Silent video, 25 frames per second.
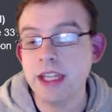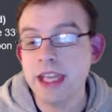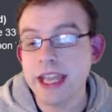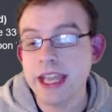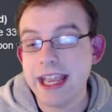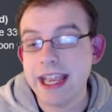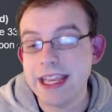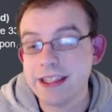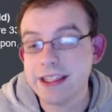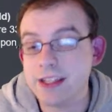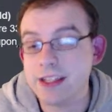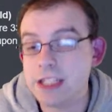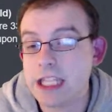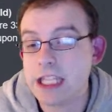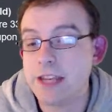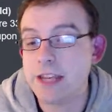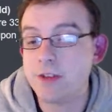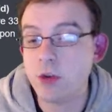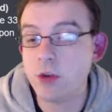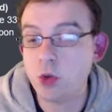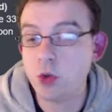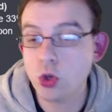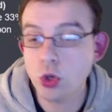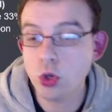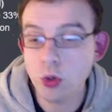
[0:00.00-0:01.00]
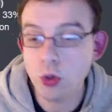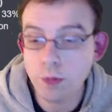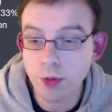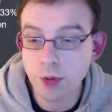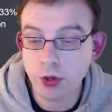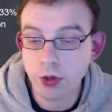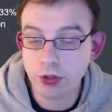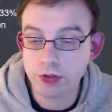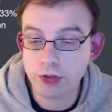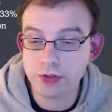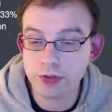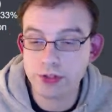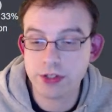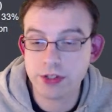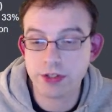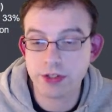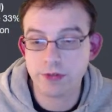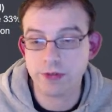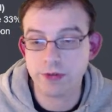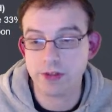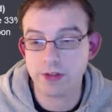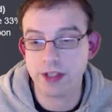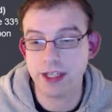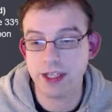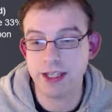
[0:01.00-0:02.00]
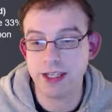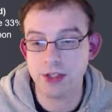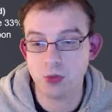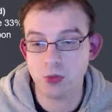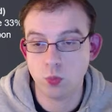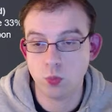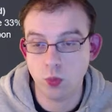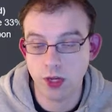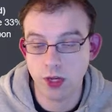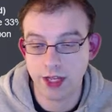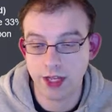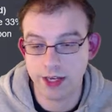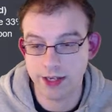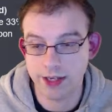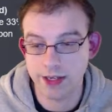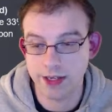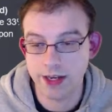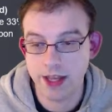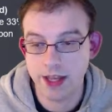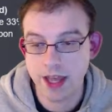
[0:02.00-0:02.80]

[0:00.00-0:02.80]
It does give you coupons for each one,